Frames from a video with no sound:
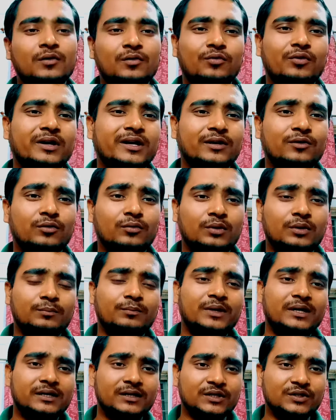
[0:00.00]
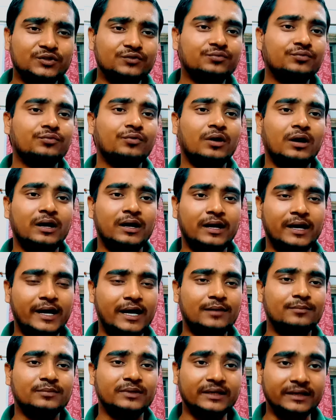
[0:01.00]
okay no, but if you
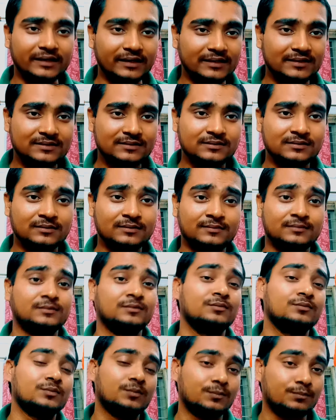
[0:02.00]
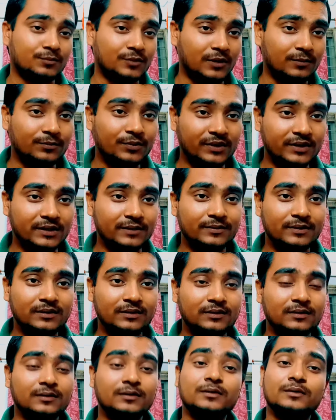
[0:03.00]
have English comfortable,
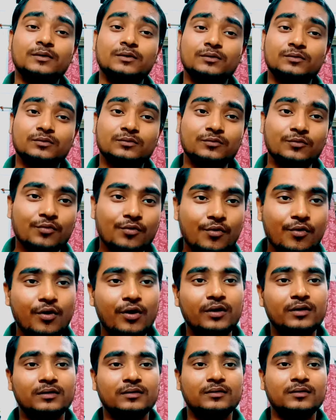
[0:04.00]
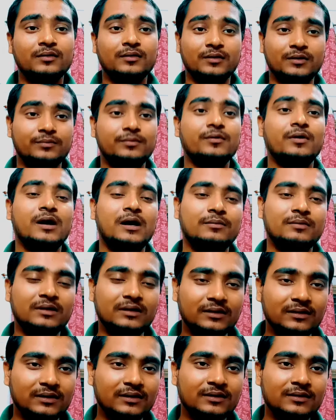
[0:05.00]
go on. If you have
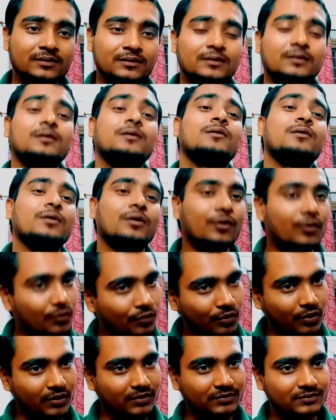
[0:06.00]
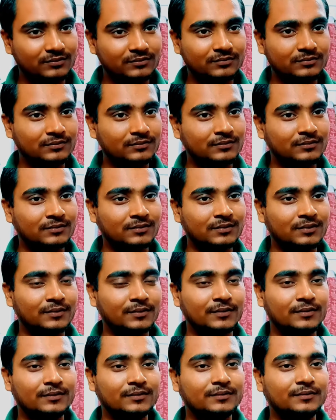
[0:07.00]
Hindi, go on.
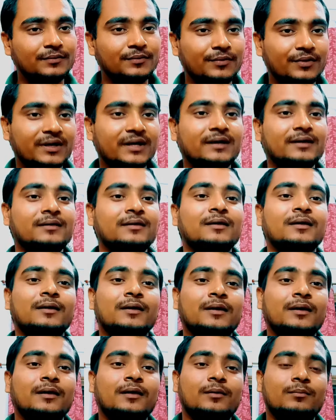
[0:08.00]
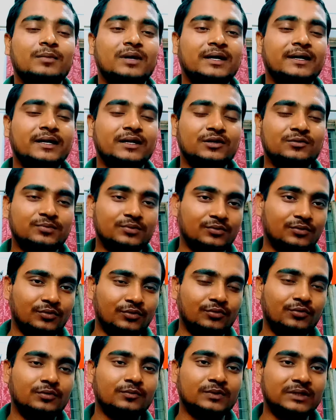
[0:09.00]
Okay, but if you
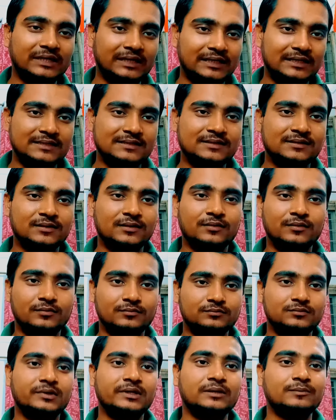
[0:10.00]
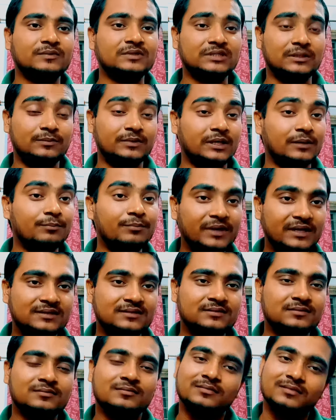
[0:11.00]
know English, it will sometimes
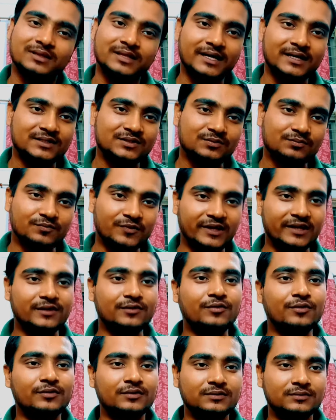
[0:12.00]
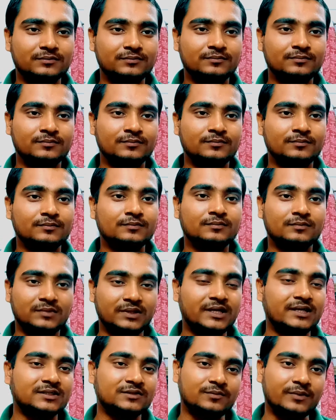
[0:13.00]
mix. That's very good.
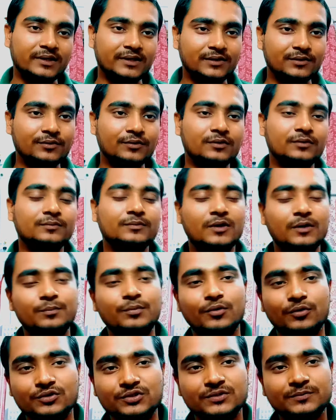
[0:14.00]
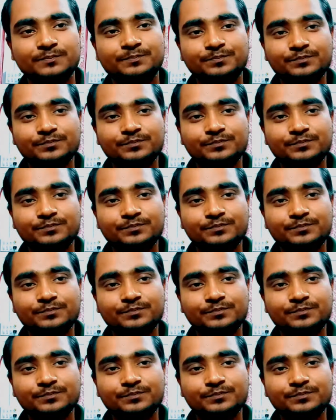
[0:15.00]
That's very good approach.